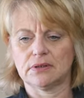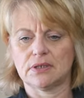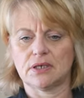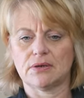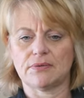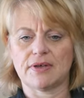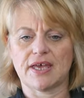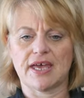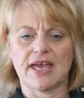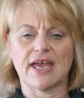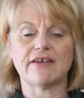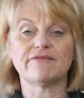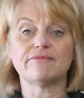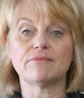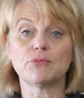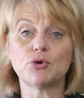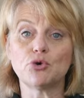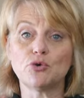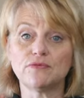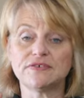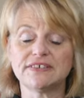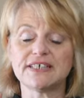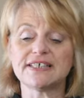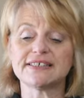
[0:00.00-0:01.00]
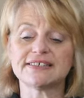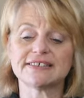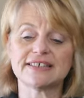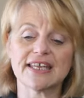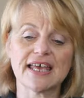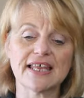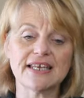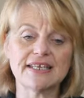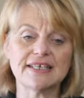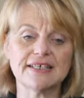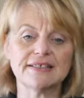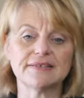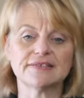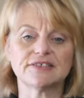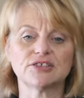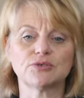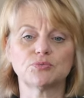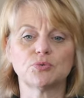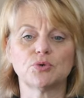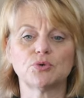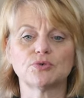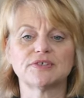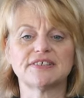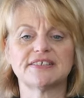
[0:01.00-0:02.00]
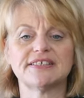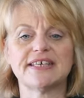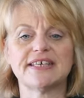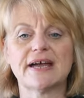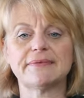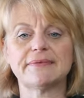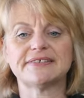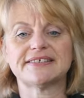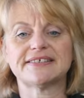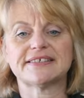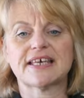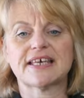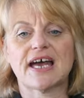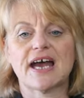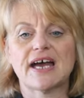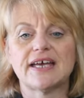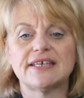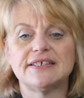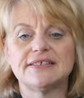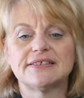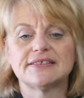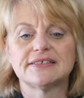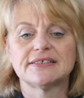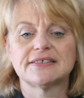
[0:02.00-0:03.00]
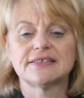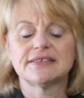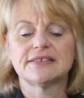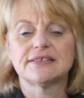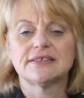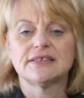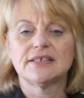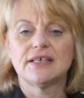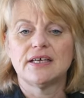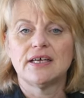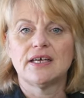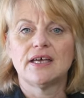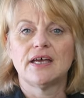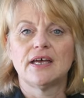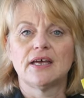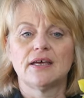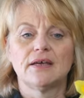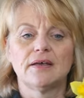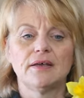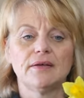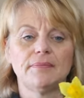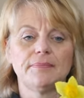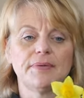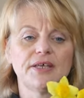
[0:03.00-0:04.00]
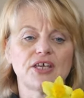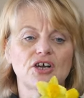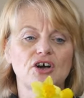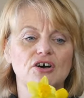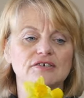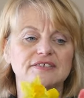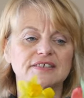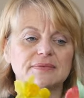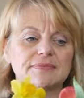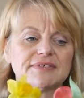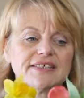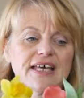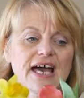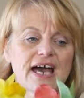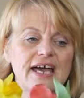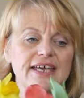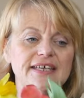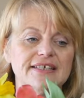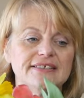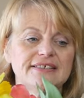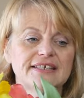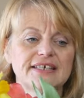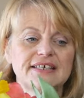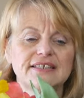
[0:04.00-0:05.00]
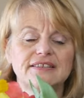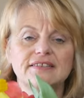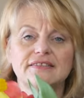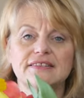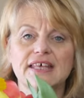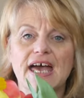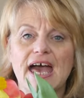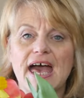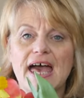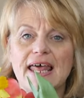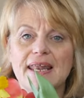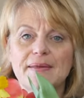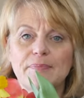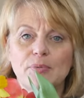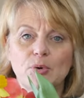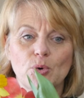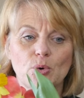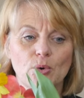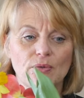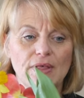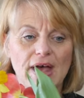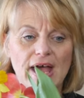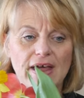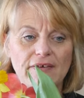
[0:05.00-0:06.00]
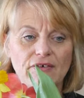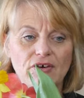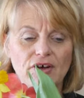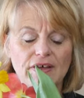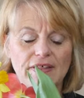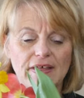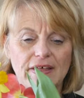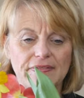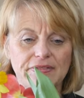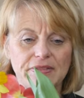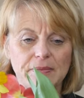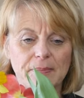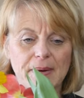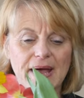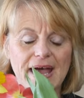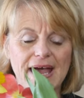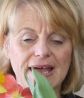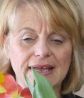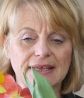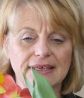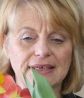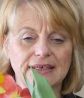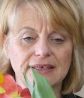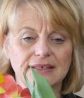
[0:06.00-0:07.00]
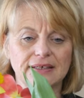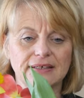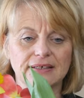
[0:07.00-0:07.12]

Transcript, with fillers: Okay, I've moved it slightly towards the outside because it was hiding the hellebore there at the back.